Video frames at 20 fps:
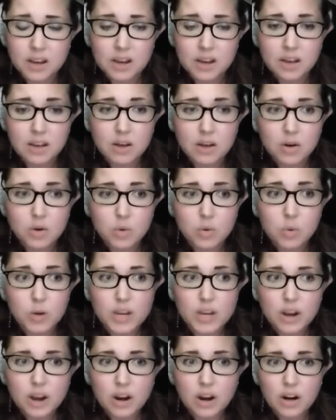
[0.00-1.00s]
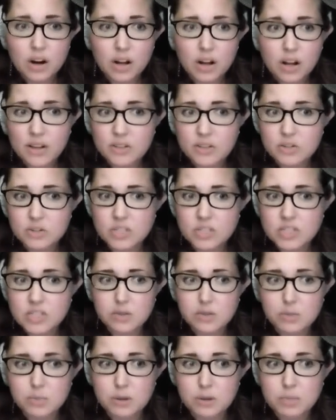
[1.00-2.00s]
we are hundreds
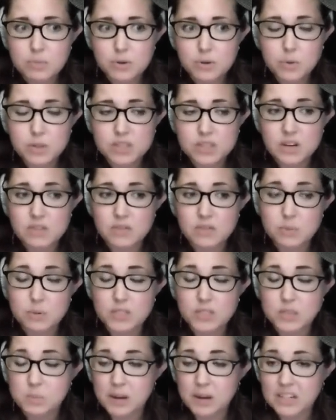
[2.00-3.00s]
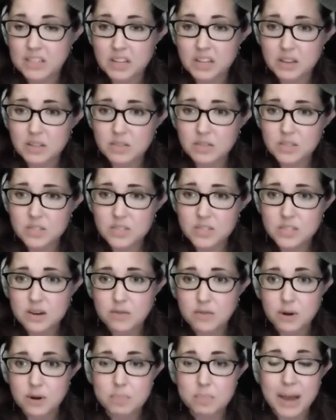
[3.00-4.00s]
of people with different perspectives,
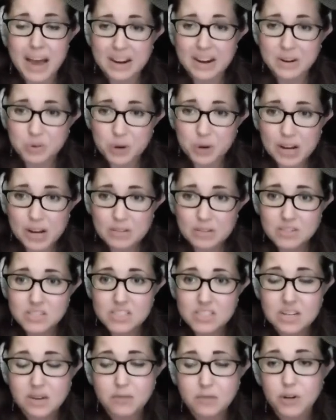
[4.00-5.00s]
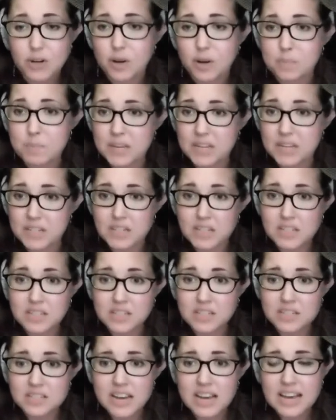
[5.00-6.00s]
different backgrounds, different
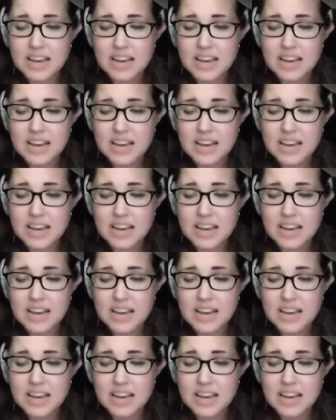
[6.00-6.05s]
opinions.